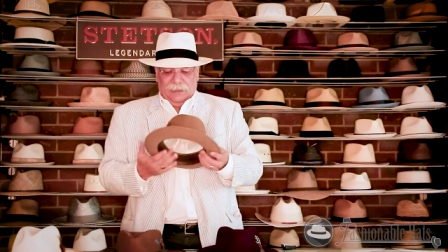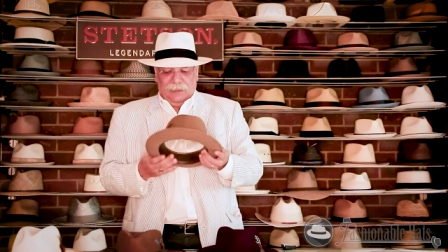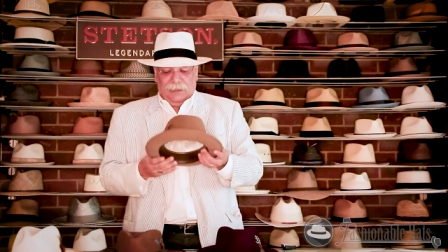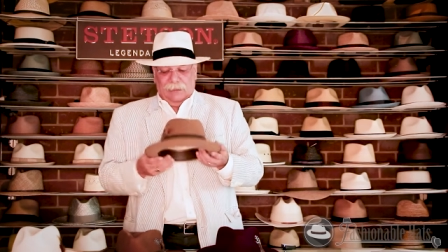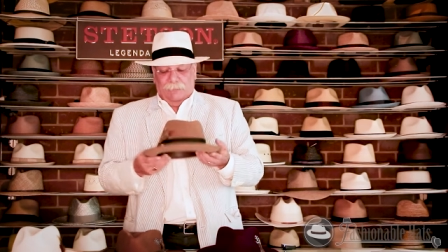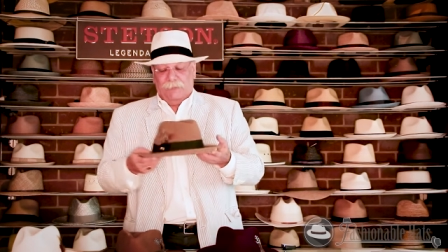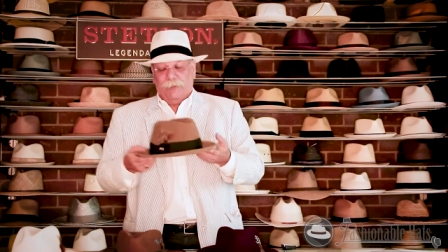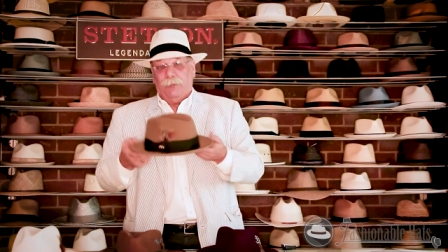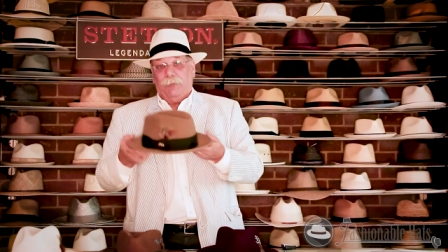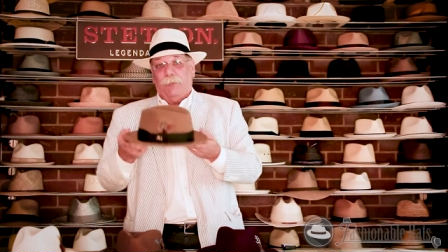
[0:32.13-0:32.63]

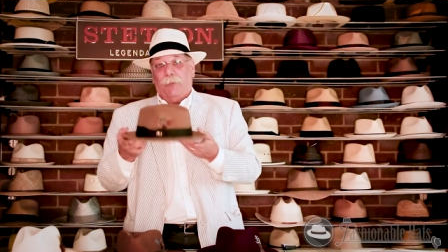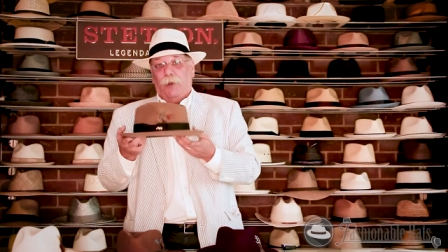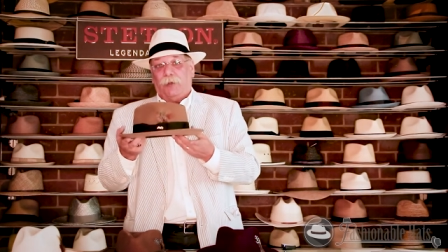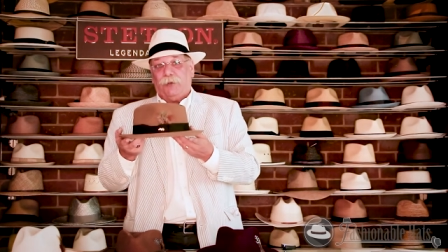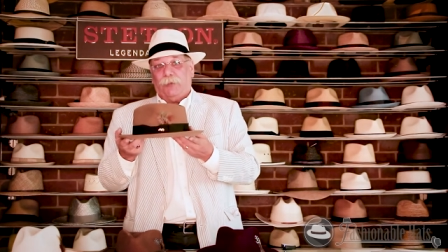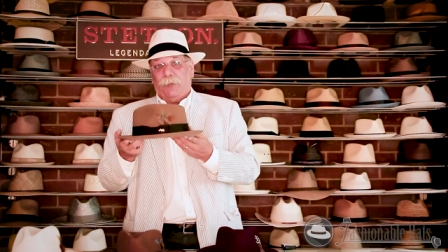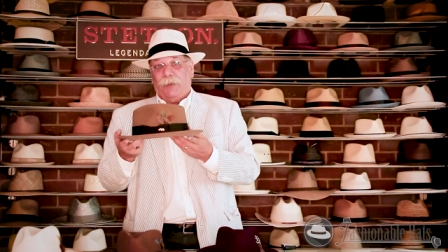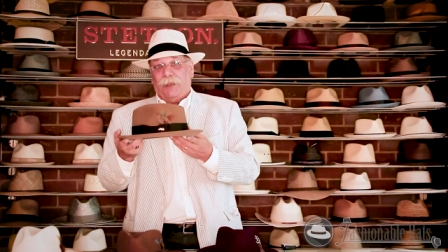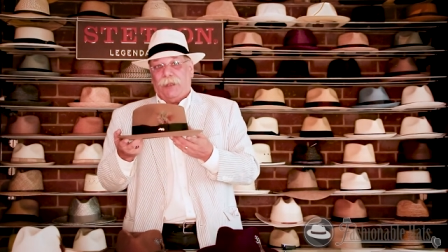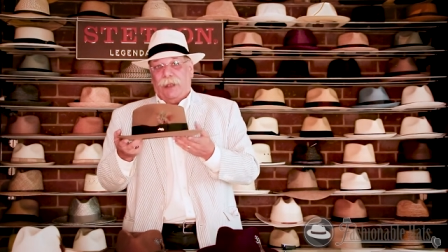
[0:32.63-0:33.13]
Comes in
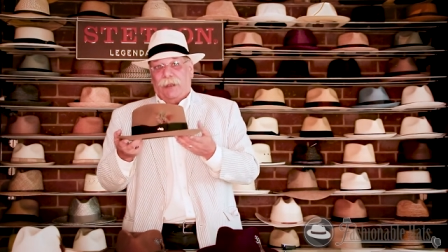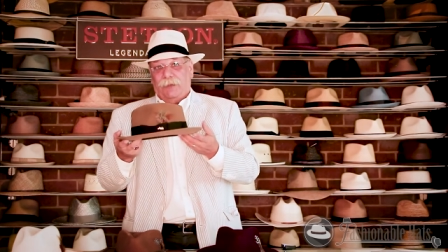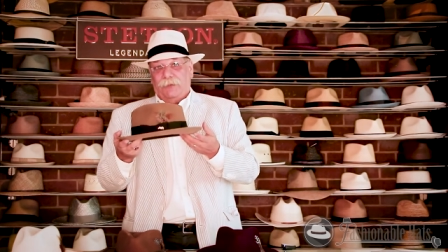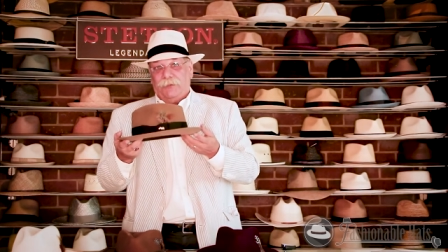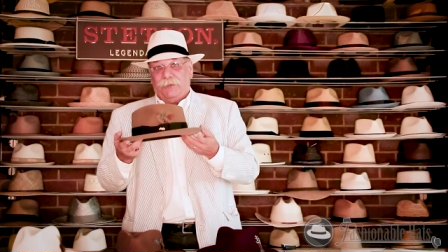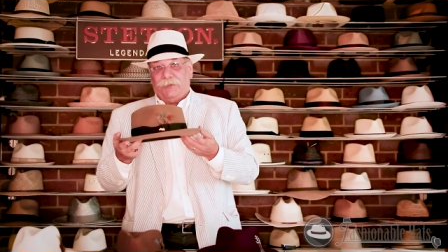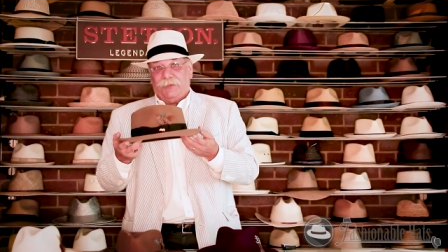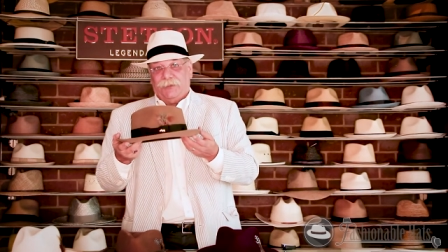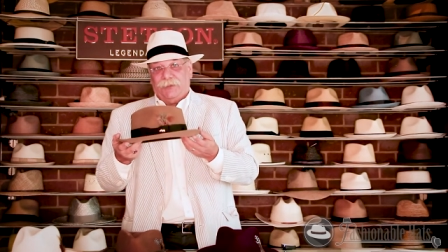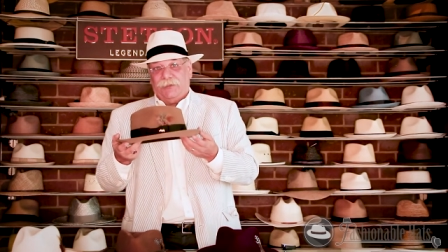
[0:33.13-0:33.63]
multiple
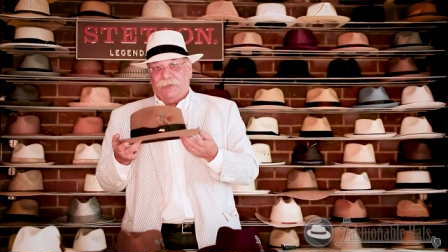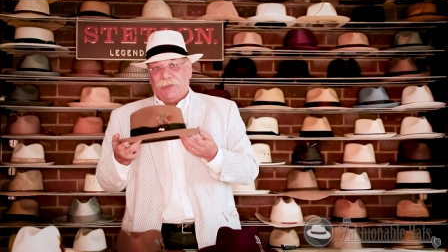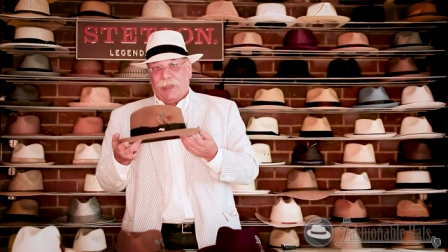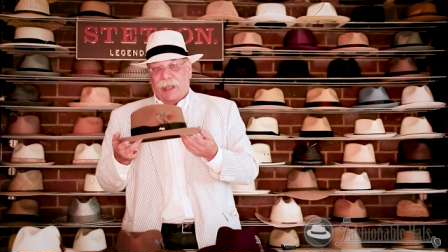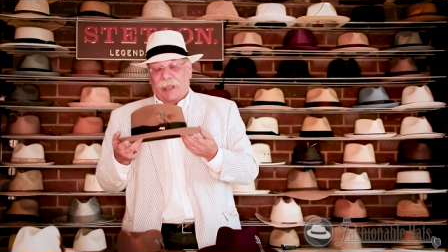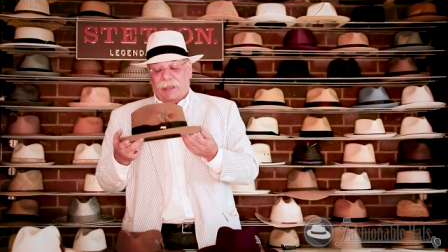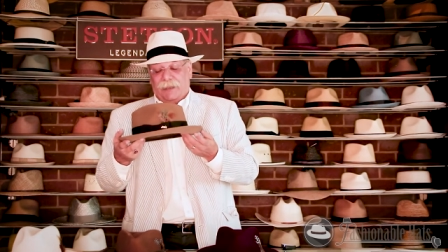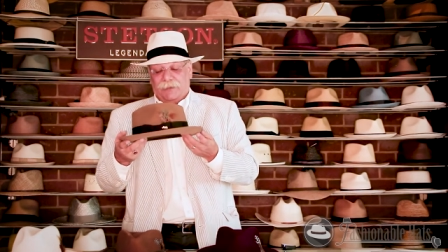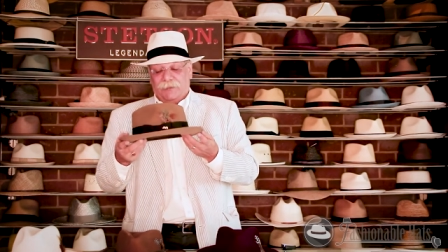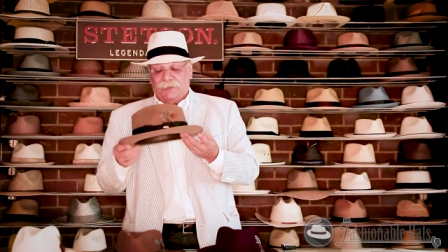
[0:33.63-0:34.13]
colors and
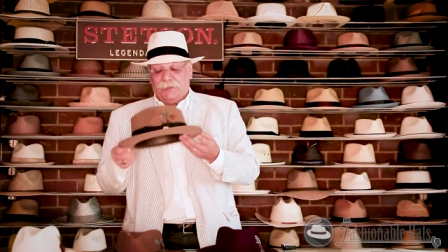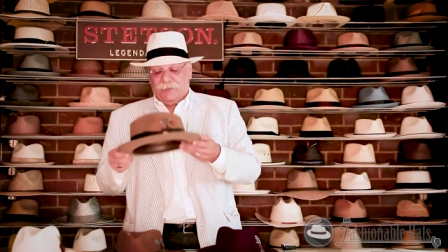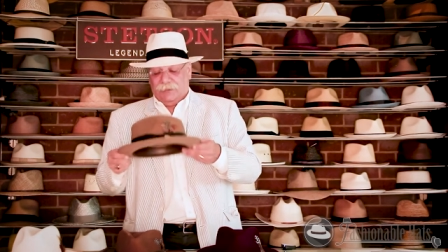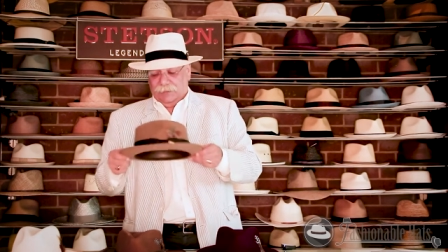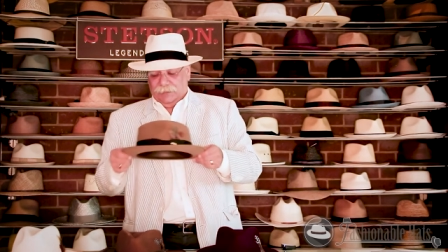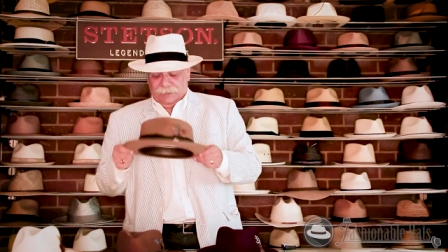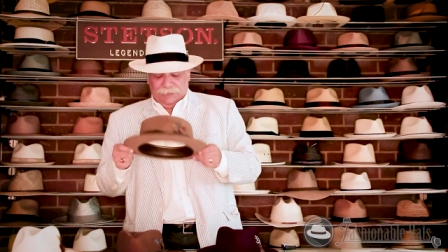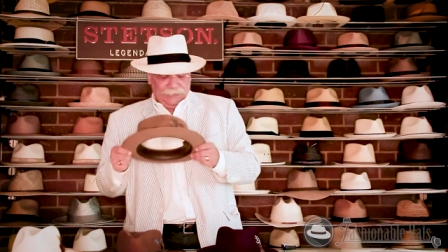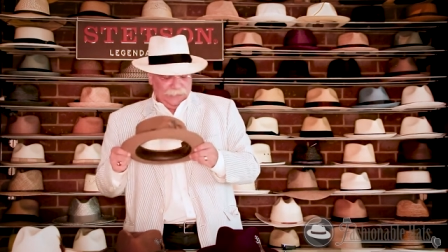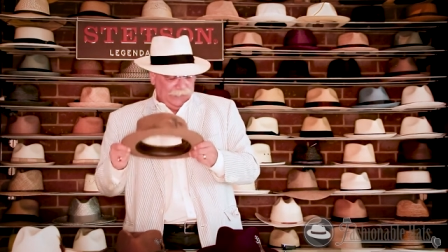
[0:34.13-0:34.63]
size.
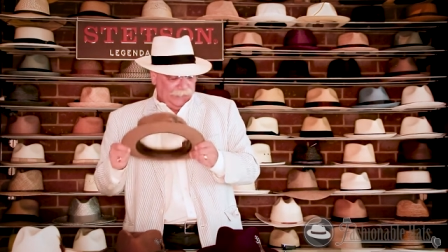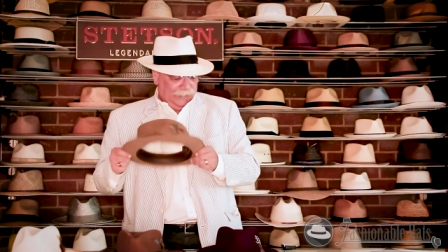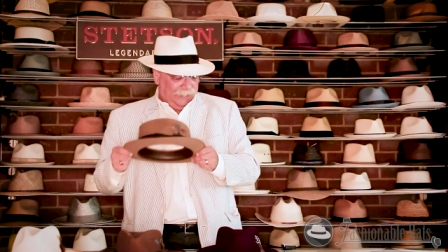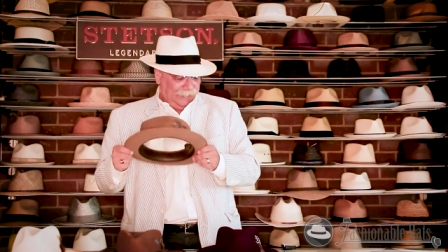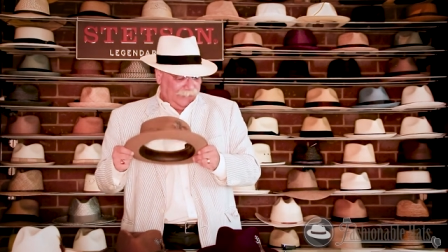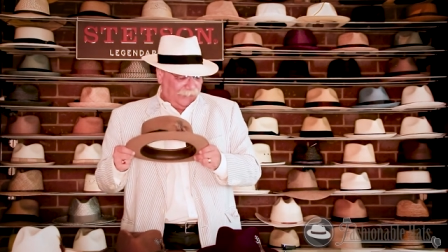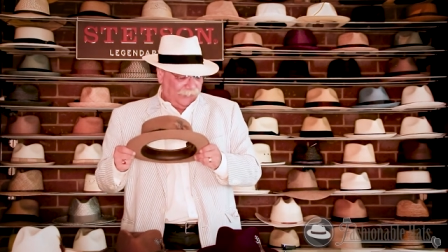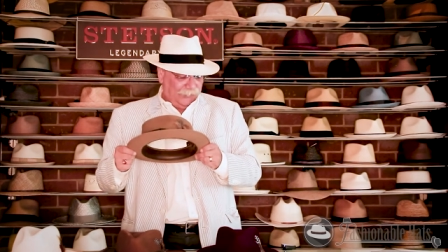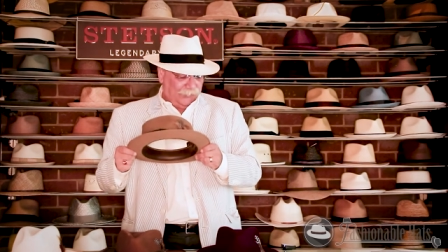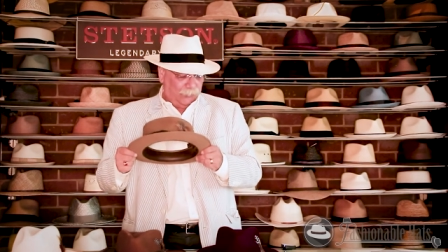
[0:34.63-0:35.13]

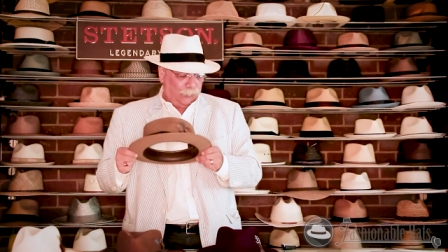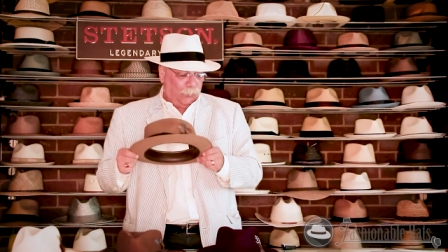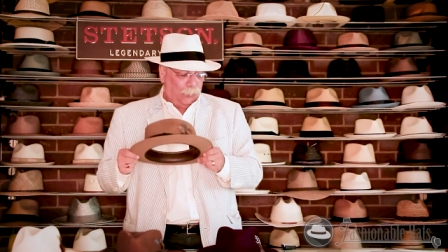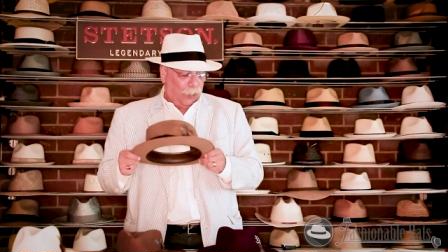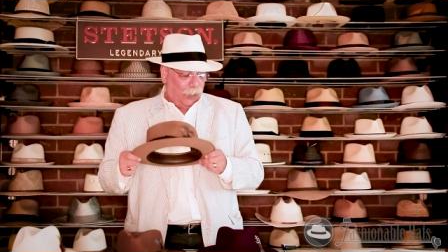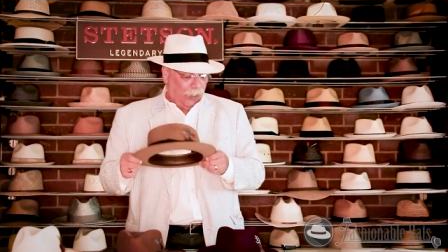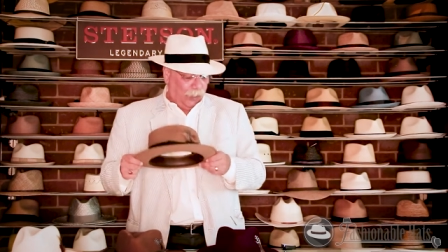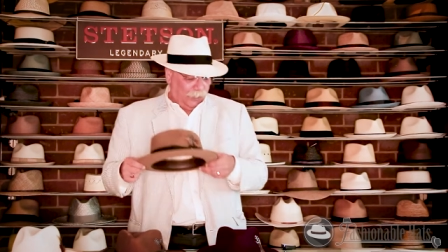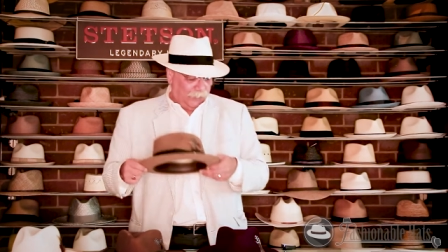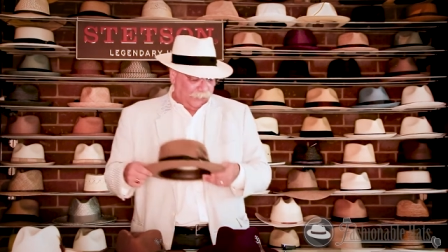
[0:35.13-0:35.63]
This is
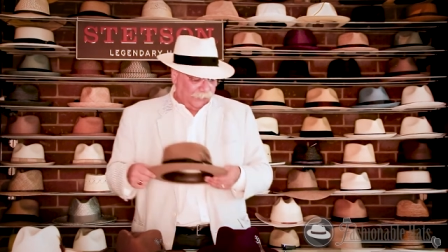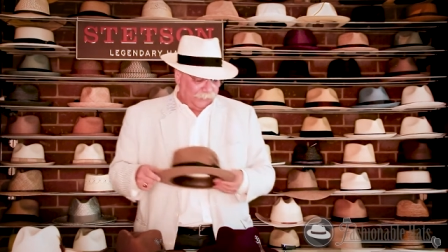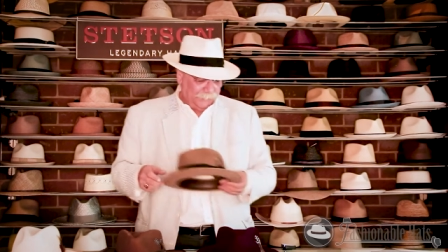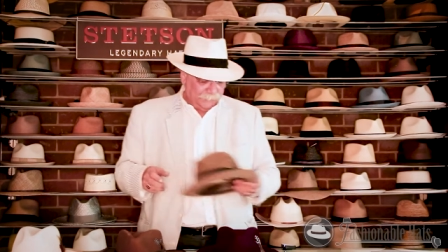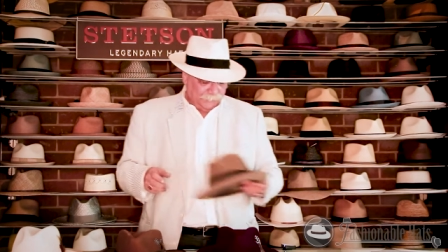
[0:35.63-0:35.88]
quality.